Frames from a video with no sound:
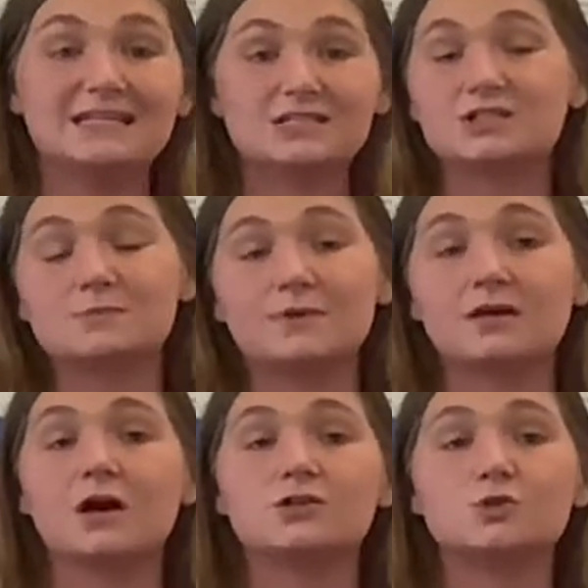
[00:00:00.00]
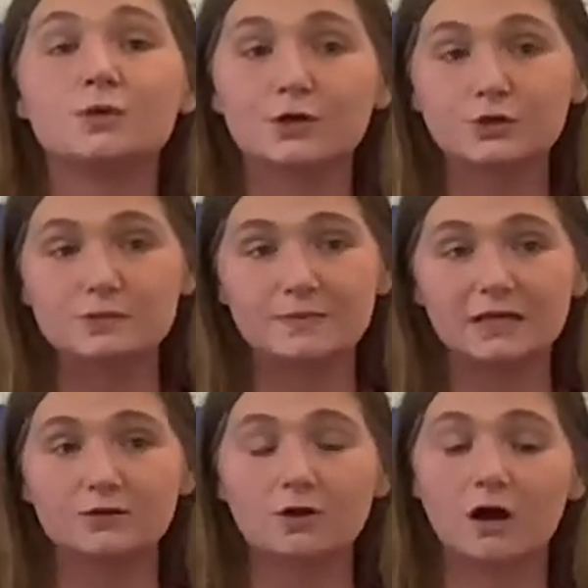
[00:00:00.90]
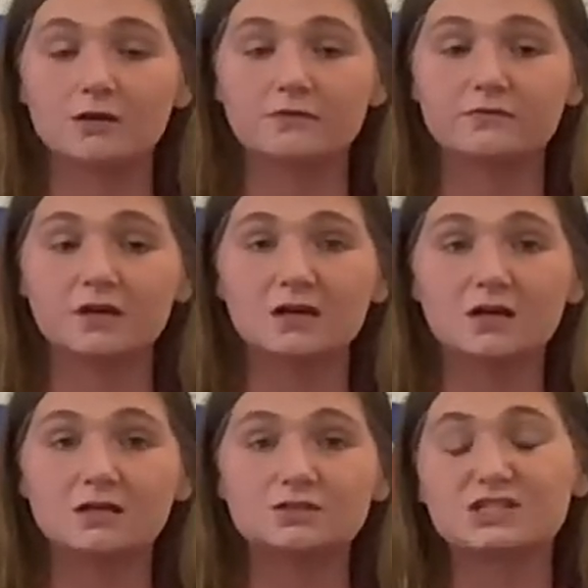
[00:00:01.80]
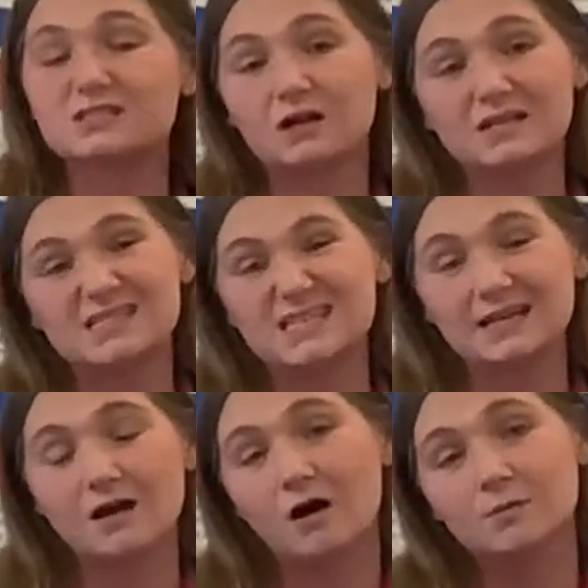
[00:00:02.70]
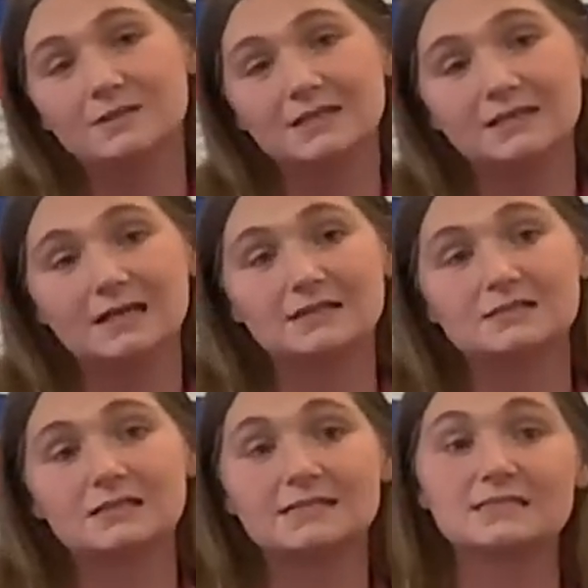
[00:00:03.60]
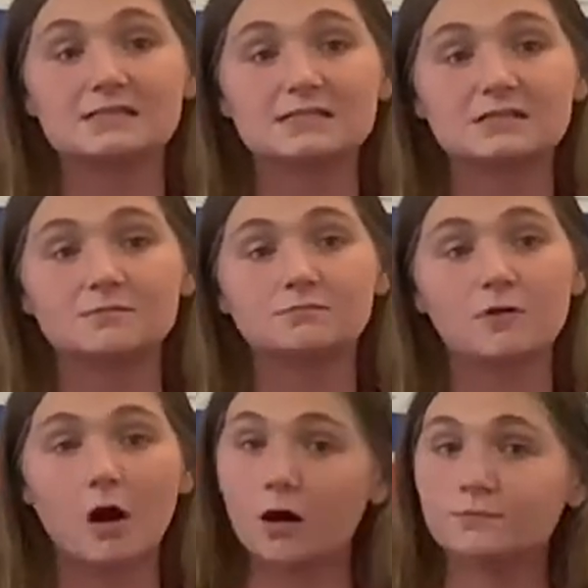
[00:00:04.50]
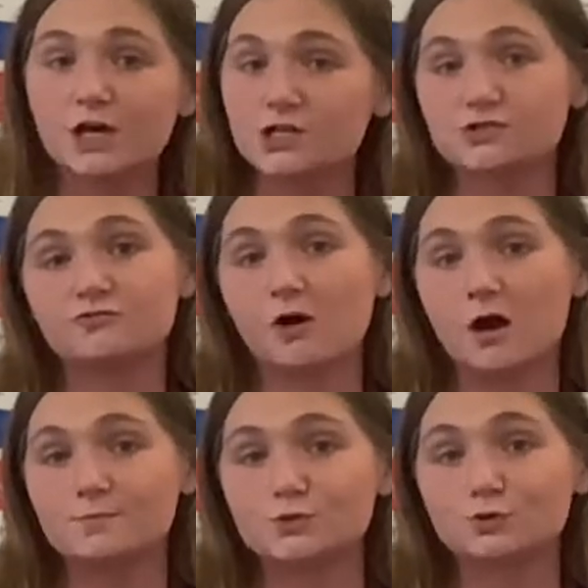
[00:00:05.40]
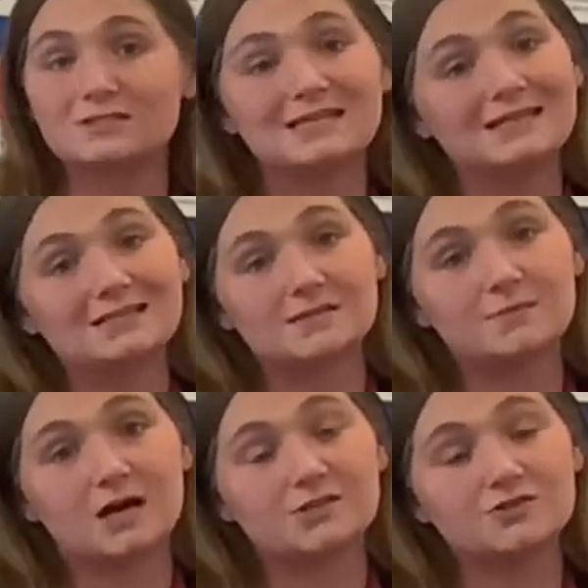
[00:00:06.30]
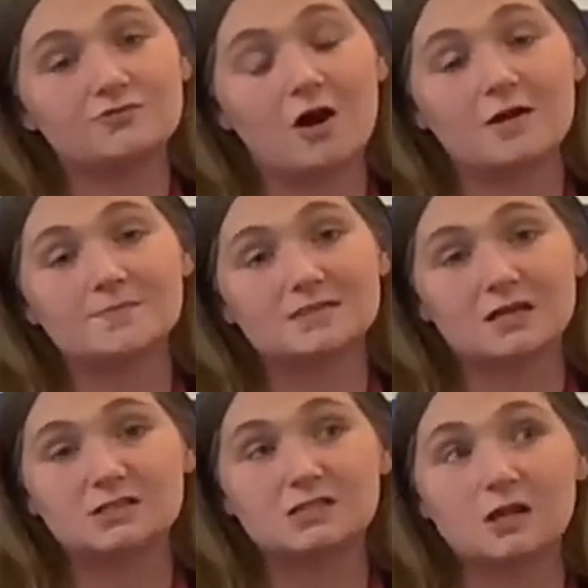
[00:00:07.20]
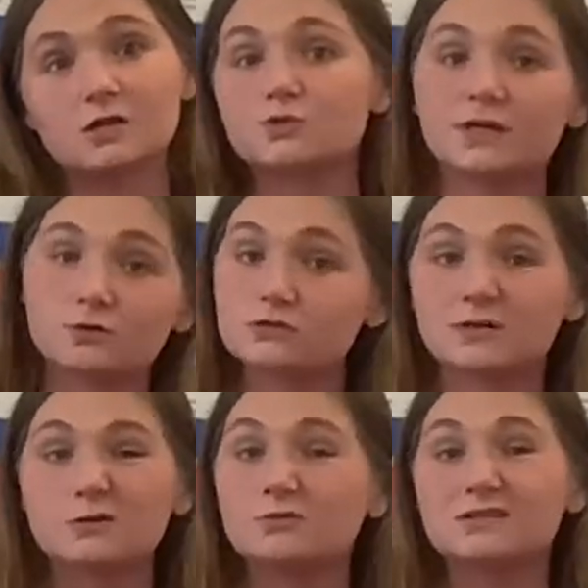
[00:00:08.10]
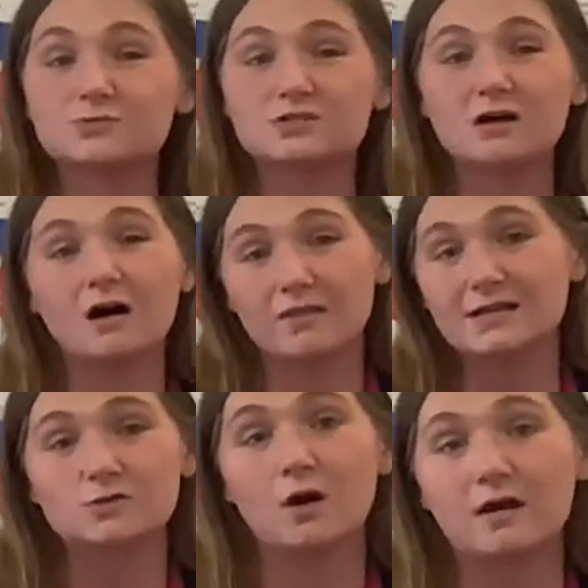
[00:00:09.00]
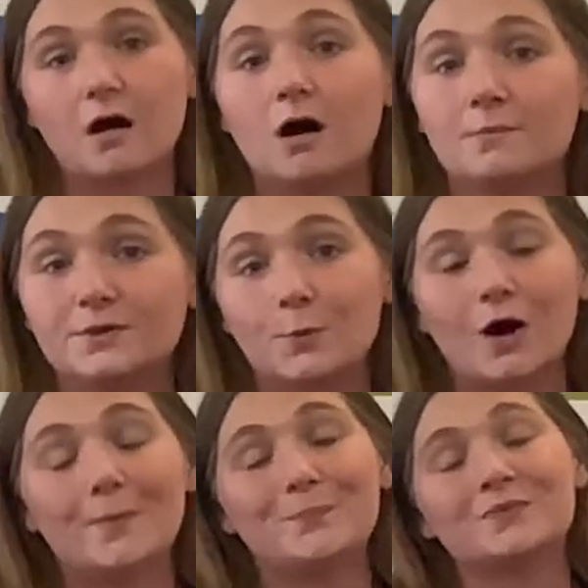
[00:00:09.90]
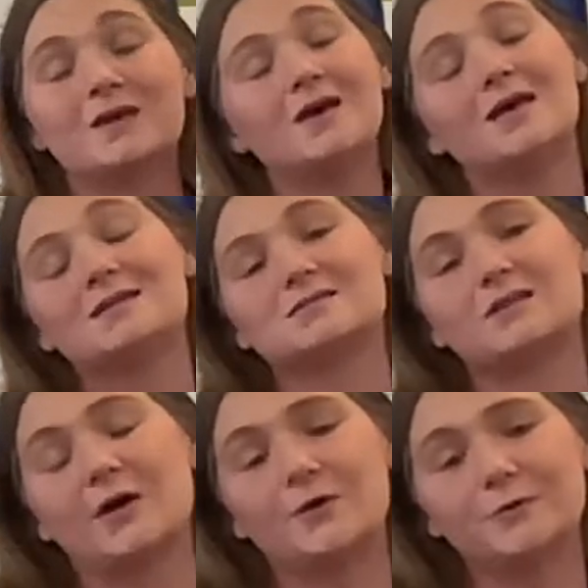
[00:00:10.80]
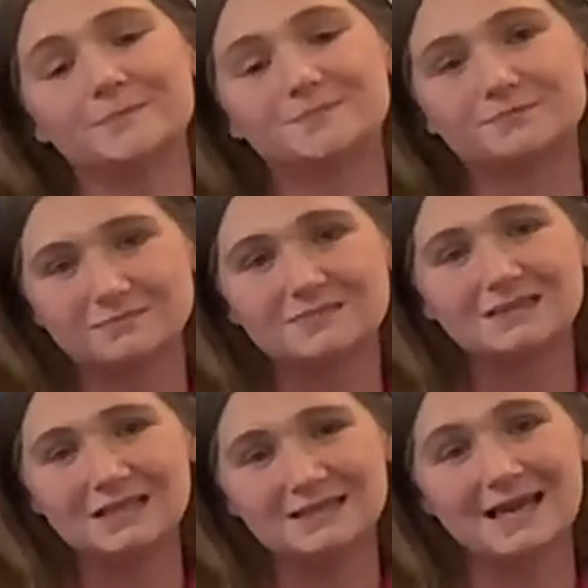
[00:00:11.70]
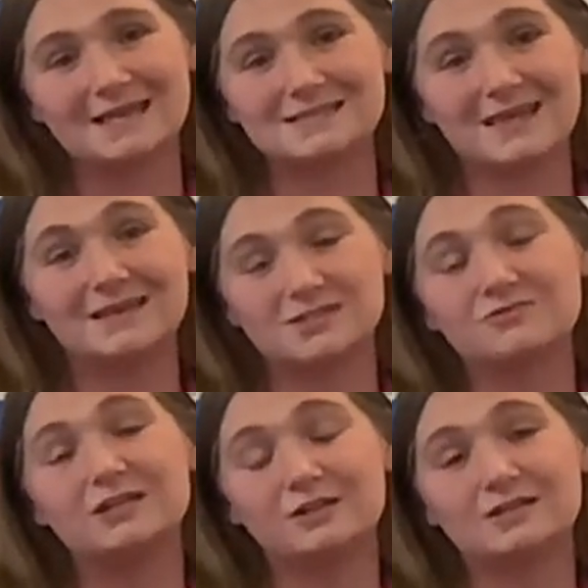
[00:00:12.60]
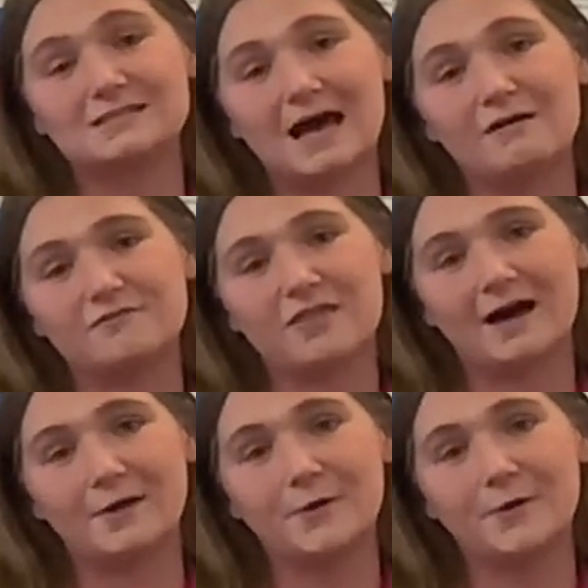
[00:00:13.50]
to just be a cuddle. It could be you kind of just trying to sit calmly and listen to some calm nursery rhymes or sing some nursery rhymes, such as like Twinkle Twinkle Little Star. That's quite a calming one. So yes, it's really good to have that